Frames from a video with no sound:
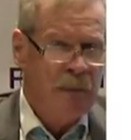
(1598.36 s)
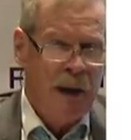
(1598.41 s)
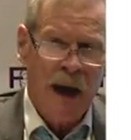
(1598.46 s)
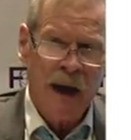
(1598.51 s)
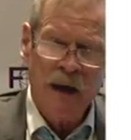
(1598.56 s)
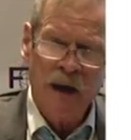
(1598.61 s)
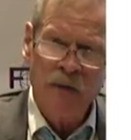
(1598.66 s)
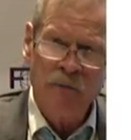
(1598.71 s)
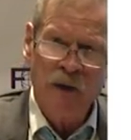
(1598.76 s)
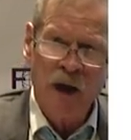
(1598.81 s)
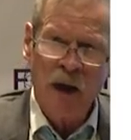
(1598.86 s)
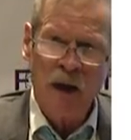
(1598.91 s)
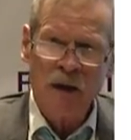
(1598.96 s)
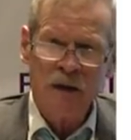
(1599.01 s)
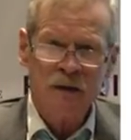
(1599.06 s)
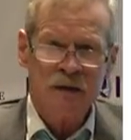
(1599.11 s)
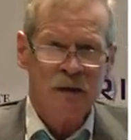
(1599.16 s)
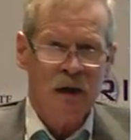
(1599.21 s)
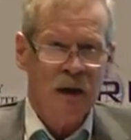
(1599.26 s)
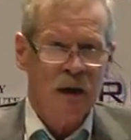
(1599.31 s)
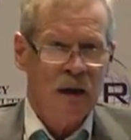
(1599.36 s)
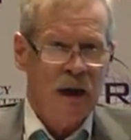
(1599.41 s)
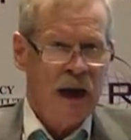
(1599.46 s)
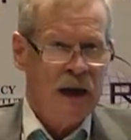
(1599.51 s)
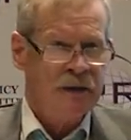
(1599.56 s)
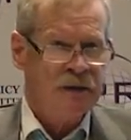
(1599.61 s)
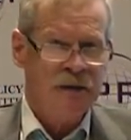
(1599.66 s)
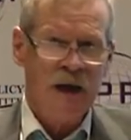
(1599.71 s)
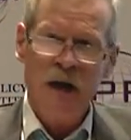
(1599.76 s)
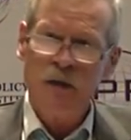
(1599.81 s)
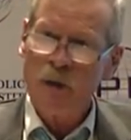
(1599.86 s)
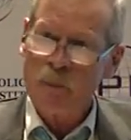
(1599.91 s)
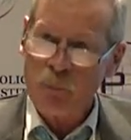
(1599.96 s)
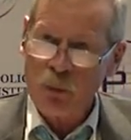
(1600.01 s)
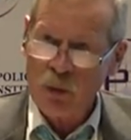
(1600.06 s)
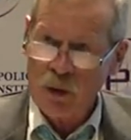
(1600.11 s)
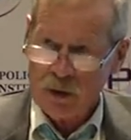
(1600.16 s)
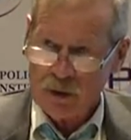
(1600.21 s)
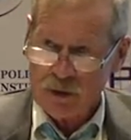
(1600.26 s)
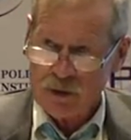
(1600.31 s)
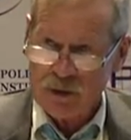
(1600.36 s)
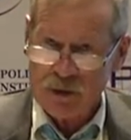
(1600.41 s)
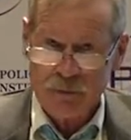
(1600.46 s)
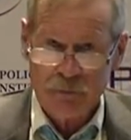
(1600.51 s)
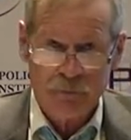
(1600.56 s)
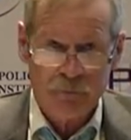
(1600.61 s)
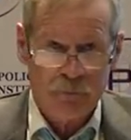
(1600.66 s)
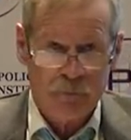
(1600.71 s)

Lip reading: Machiavelli's essay, The Prince.